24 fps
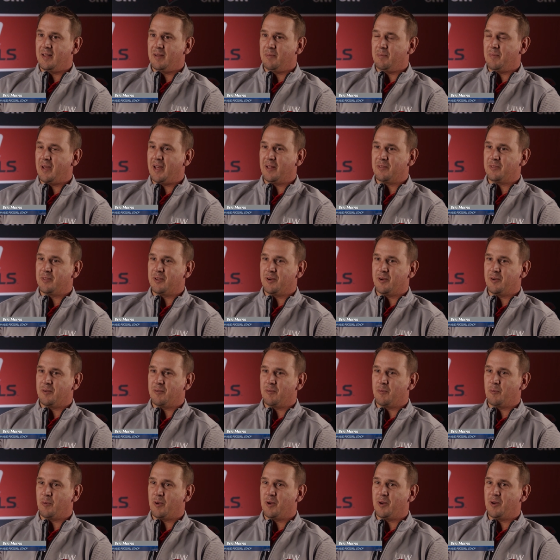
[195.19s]
out there
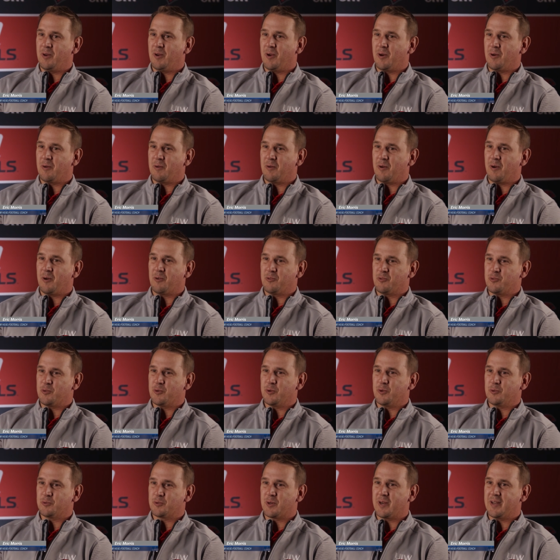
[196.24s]
running our
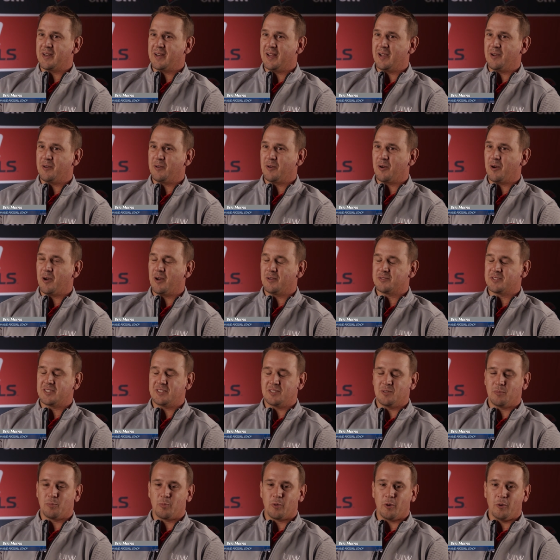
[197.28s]
drills right now in our
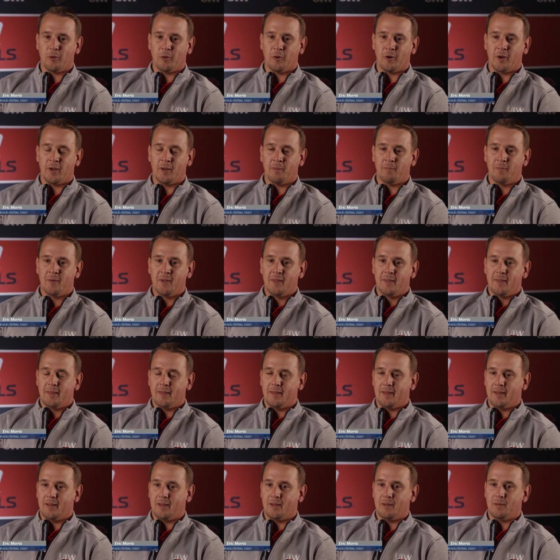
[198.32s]
off-season program,
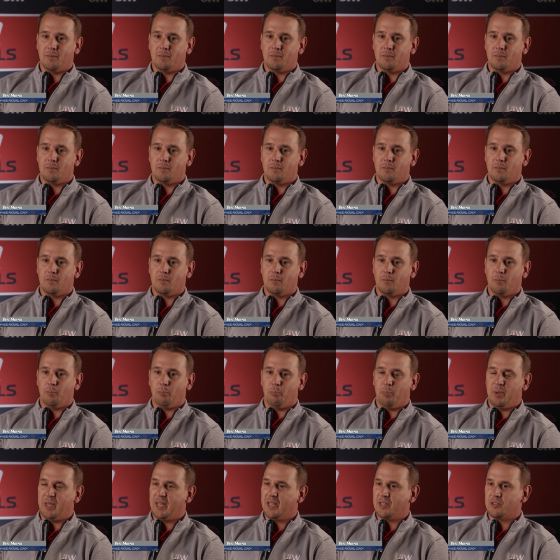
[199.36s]

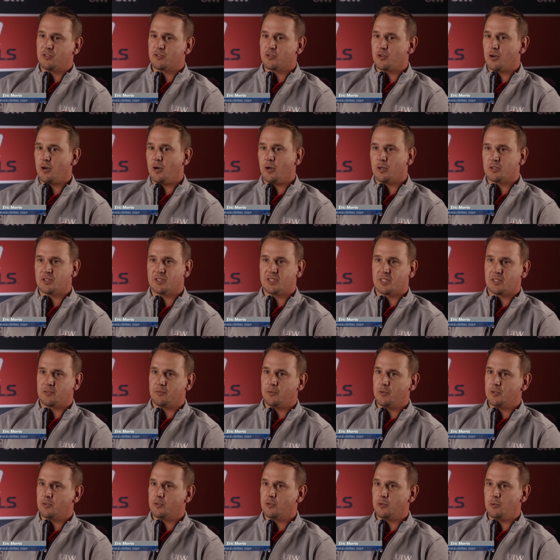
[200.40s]
big, strong,
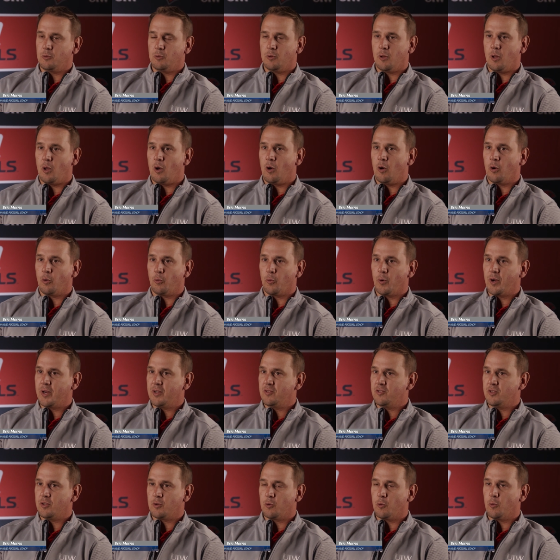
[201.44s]
6'2", long,
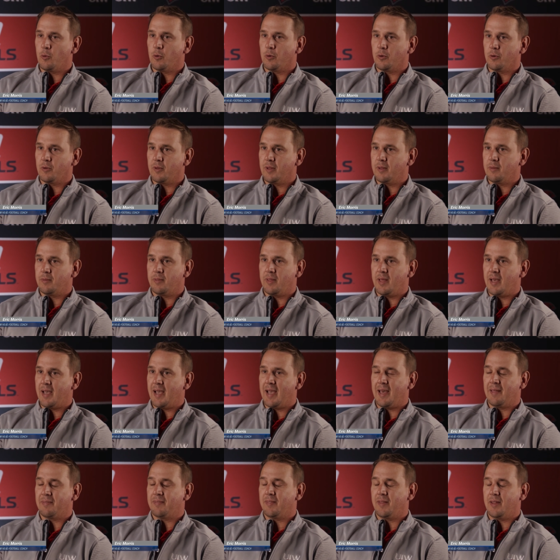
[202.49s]
rangy corner, that
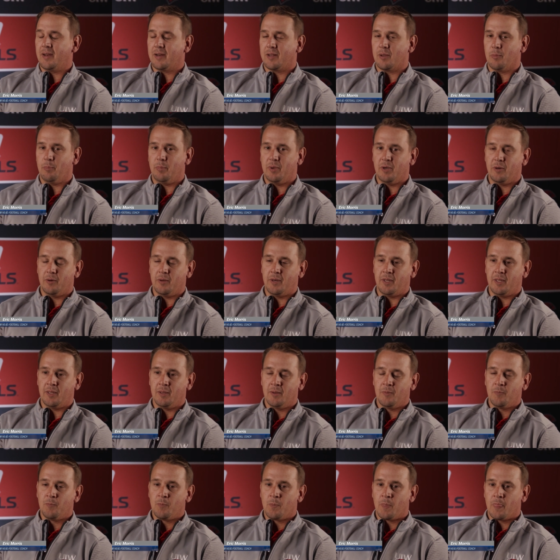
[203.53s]
athletic ability,
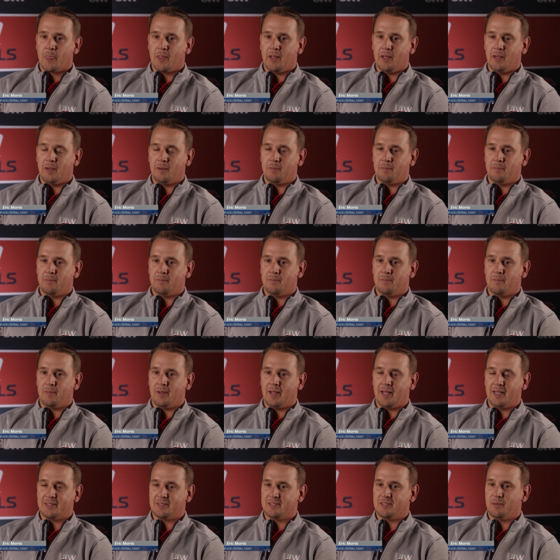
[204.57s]

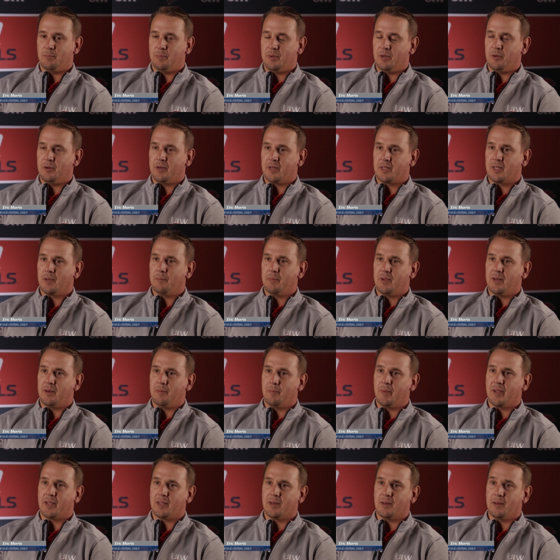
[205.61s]
has the ability to come in
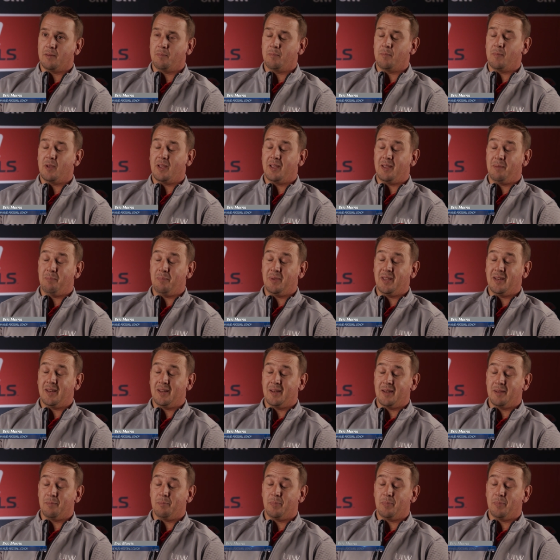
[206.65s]
and make an immediate